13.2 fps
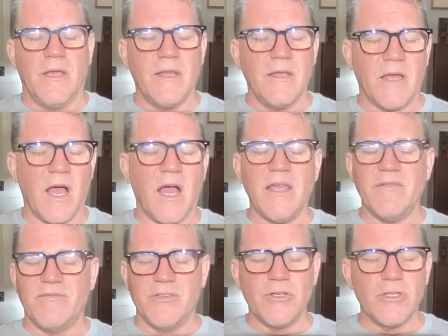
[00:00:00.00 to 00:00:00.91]
And
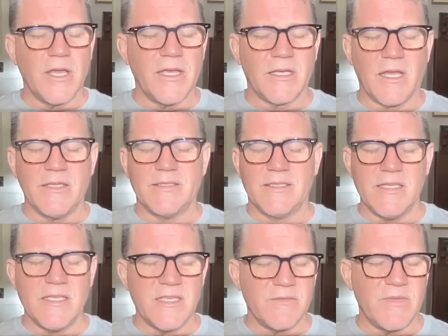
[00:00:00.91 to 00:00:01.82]
I feel like I
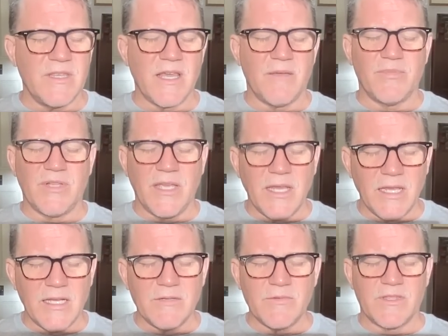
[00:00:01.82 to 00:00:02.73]
see him in that
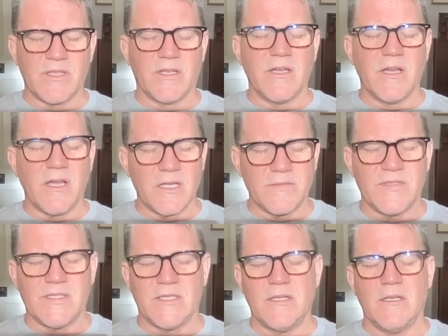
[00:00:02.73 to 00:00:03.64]
plane with the
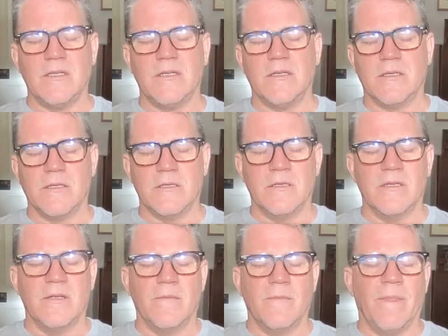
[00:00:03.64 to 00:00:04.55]
cuffs, and
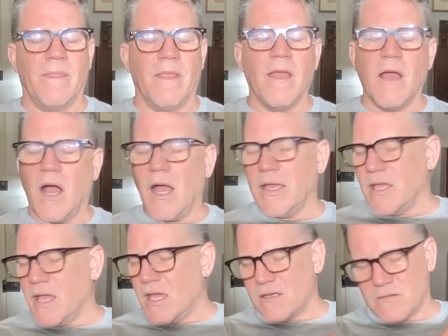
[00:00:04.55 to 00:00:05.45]
I
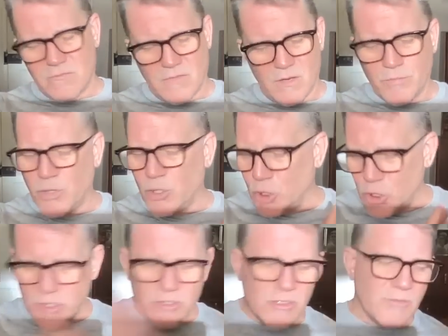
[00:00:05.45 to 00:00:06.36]
get
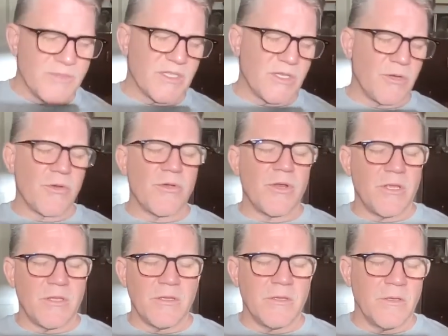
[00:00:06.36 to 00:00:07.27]
political
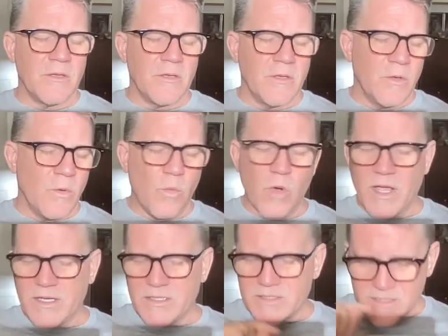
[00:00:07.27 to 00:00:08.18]
obscurity.
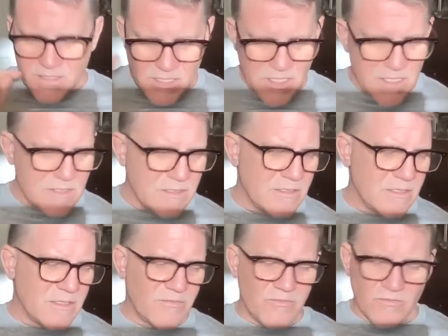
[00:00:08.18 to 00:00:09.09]
Once
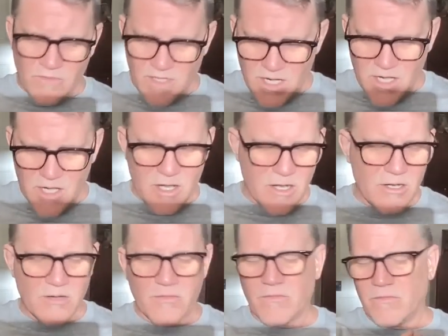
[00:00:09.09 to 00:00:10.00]
he's
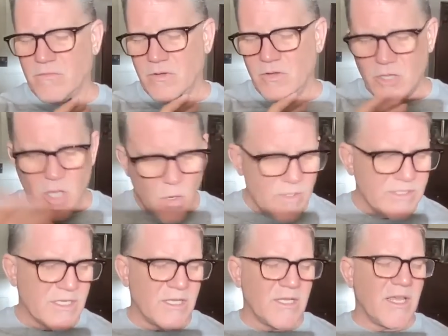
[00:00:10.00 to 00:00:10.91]
there, no
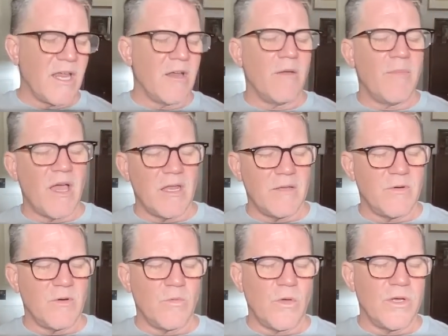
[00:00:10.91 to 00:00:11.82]
one's going to care about
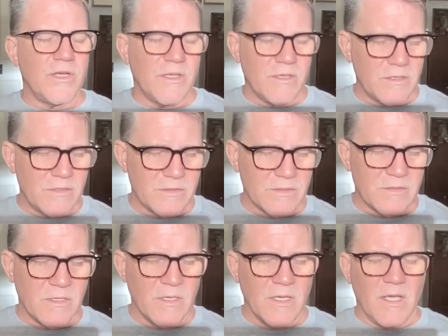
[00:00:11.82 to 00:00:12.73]
him or what he is.